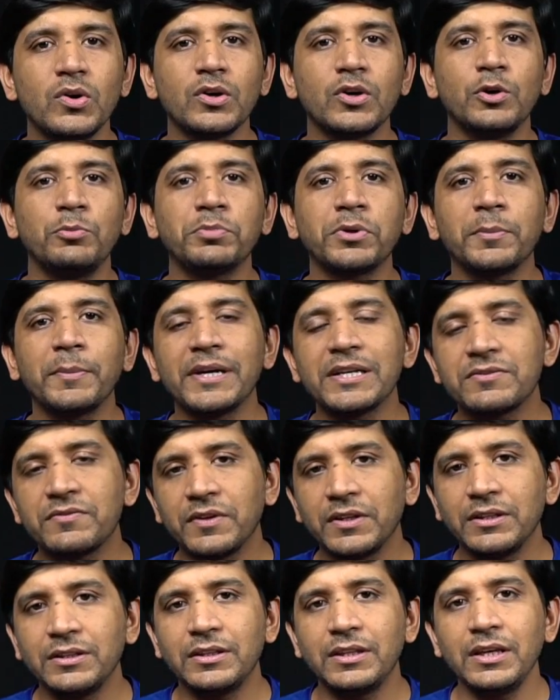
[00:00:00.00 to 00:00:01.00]
compromise
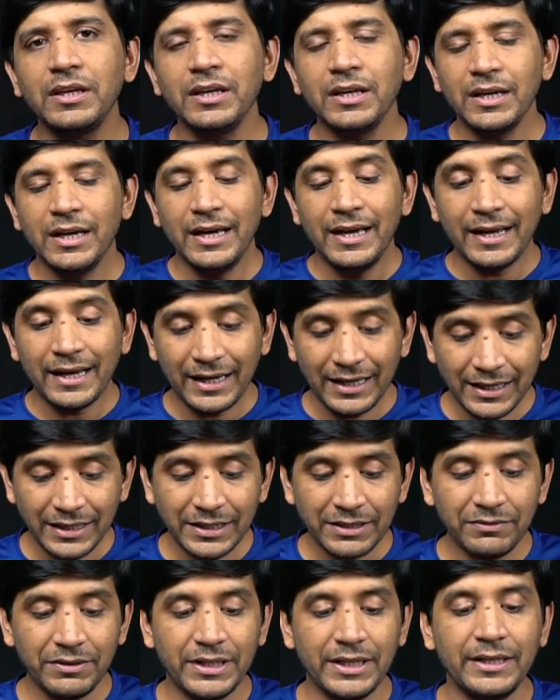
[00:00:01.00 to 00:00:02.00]
with the
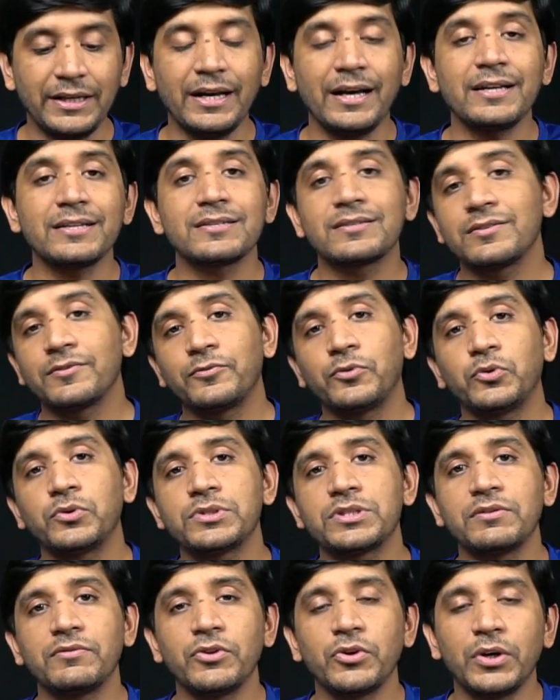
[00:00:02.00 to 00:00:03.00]
connectivity. It has
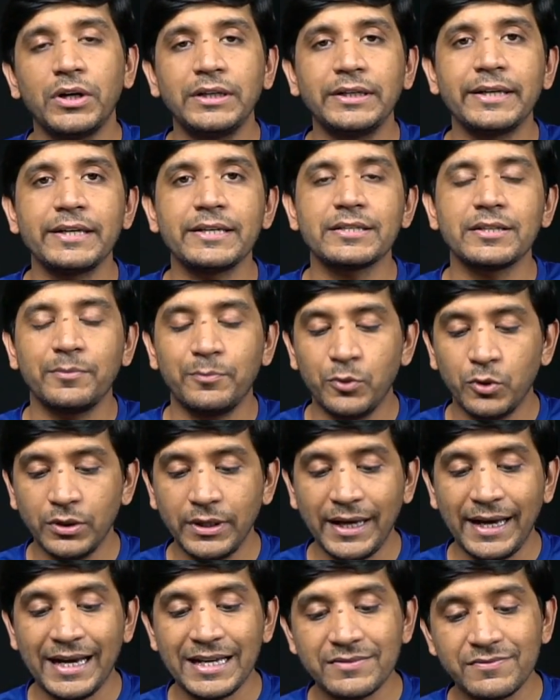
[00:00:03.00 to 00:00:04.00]
4G VoLTE support
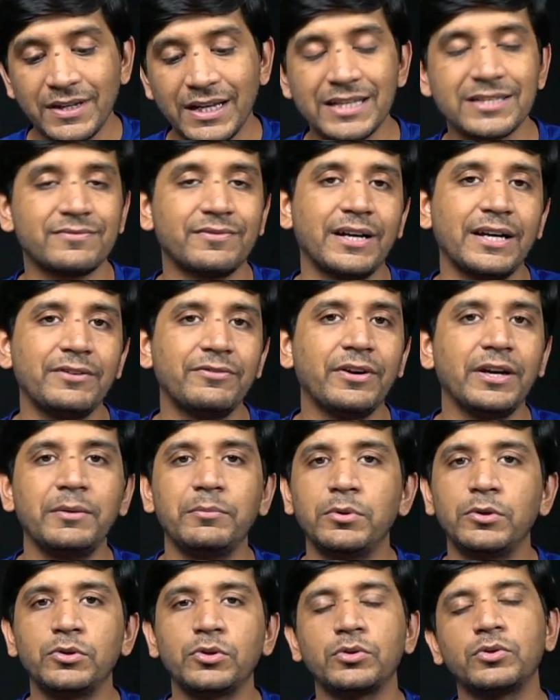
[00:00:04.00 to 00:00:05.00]
as well as Wi-Fi,
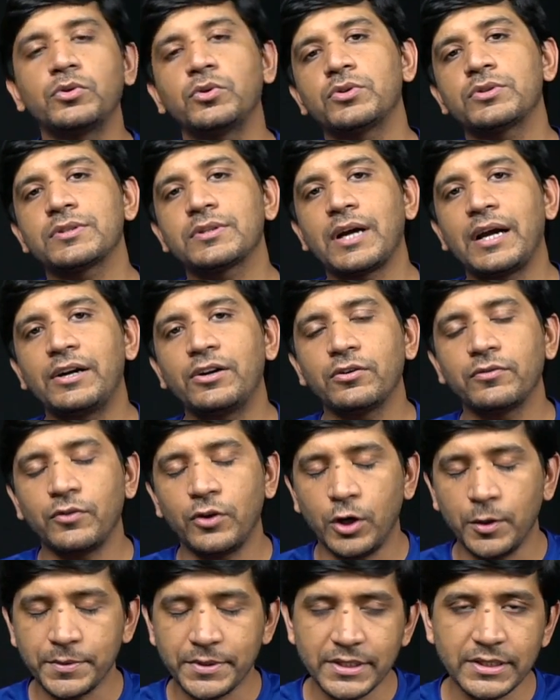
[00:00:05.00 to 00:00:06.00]
Bluetooth. Those kind of
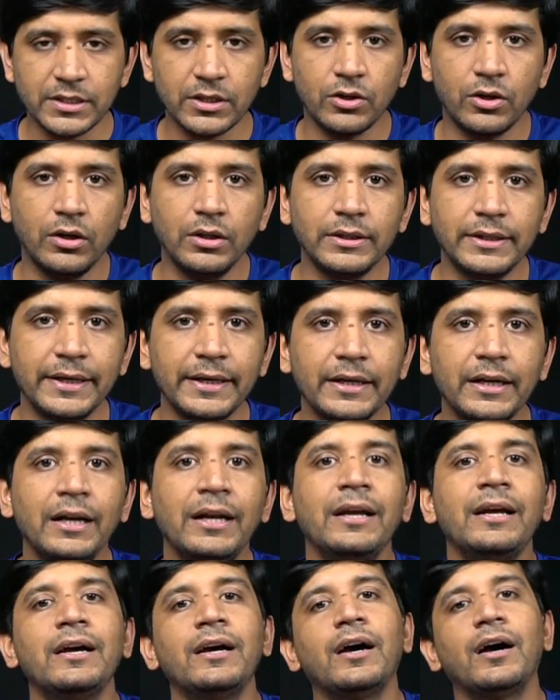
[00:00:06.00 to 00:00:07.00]
options are all there.
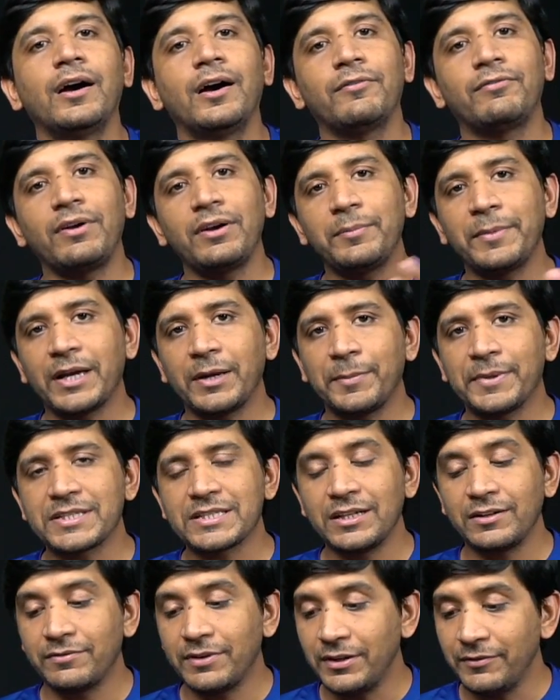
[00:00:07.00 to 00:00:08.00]
5
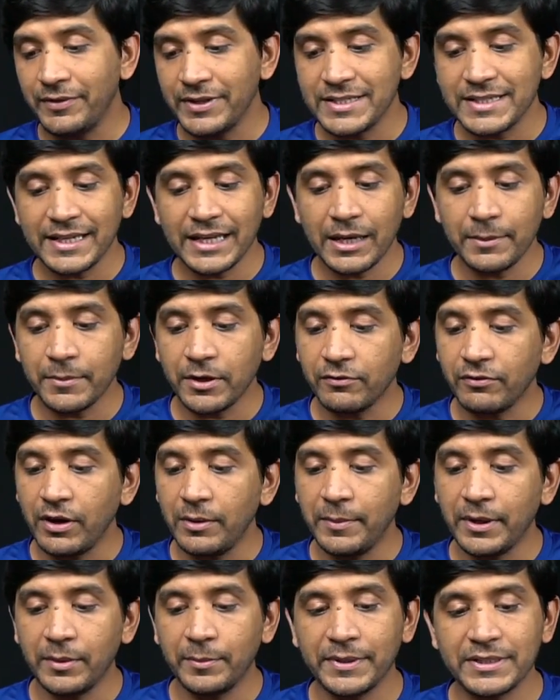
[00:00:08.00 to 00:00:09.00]
megapixel front facing camera, 5
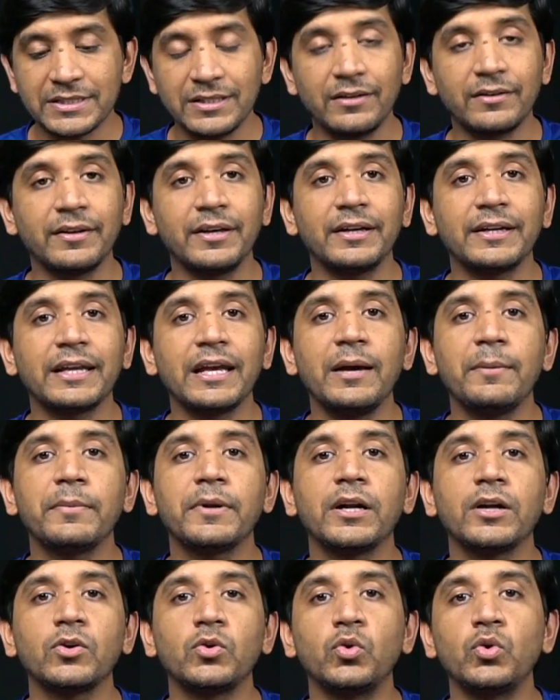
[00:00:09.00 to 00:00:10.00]
megapixel rear
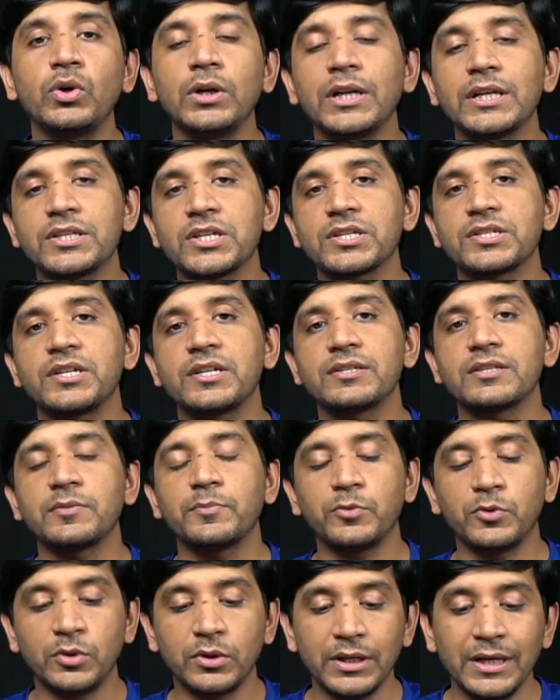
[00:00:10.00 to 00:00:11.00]
camera, Google Assistant
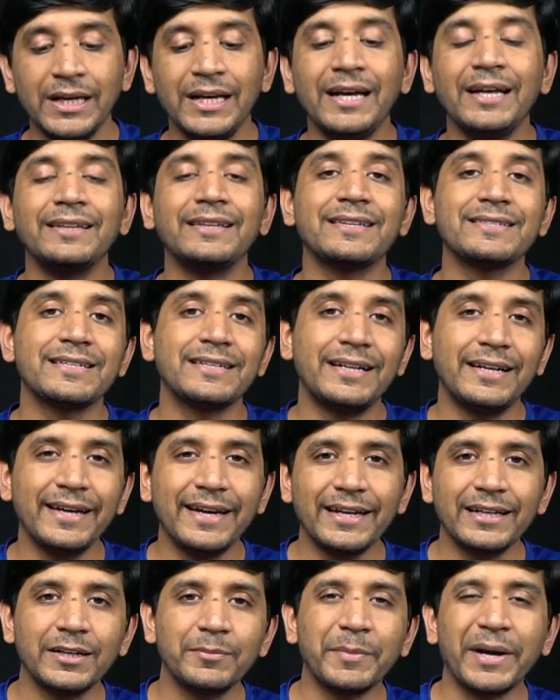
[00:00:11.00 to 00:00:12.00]
support. There's a
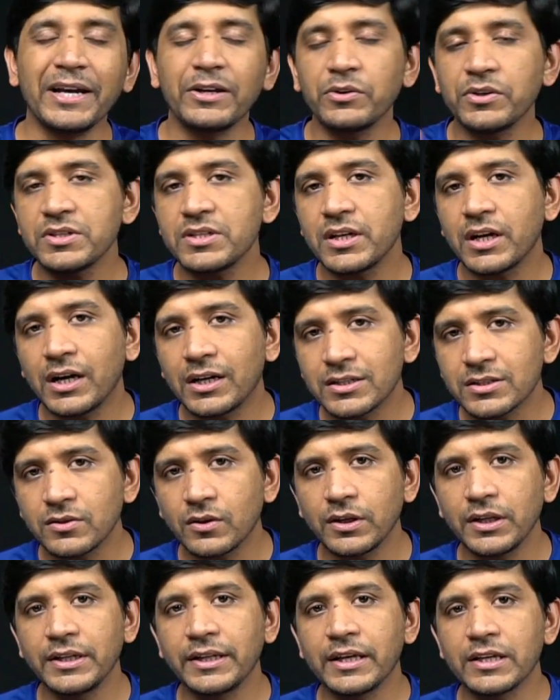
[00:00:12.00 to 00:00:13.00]
dedicated micro SD card slot
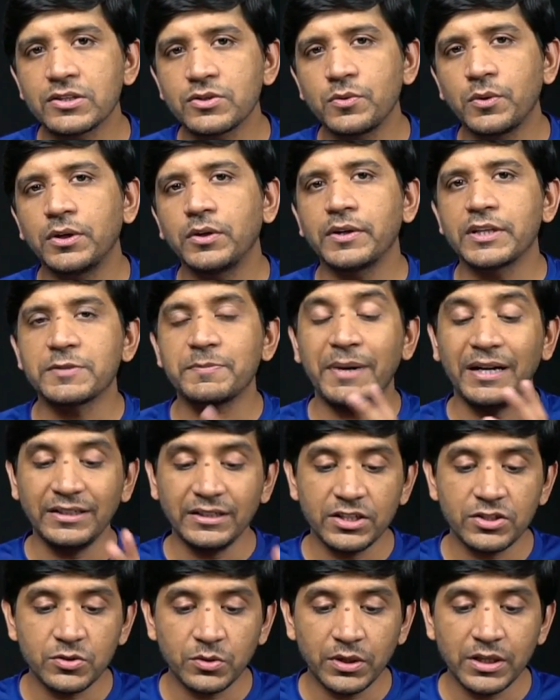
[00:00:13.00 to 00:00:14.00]
in case you want to expand the
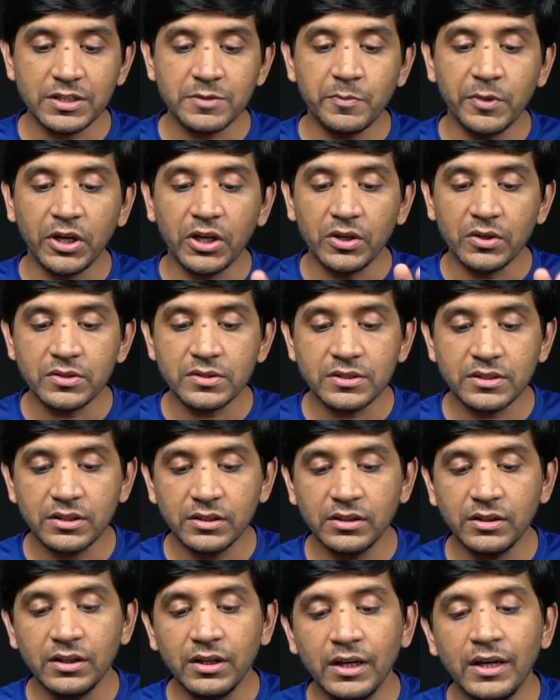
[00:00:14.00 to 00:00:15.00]
storage, because
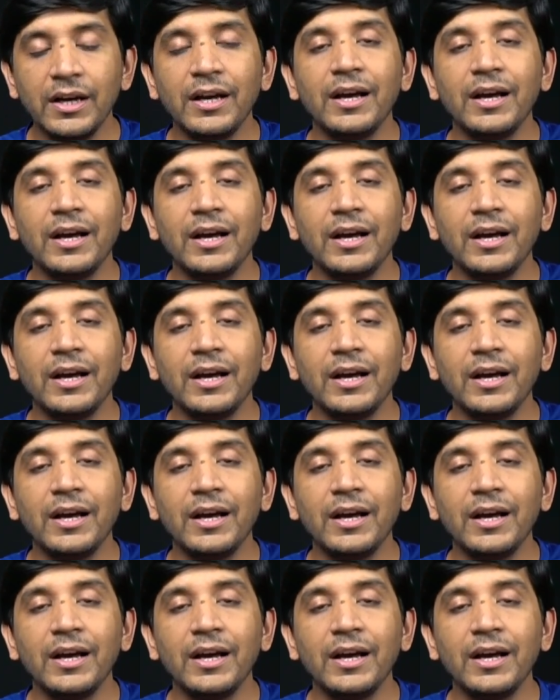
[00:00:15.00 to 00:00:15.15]
the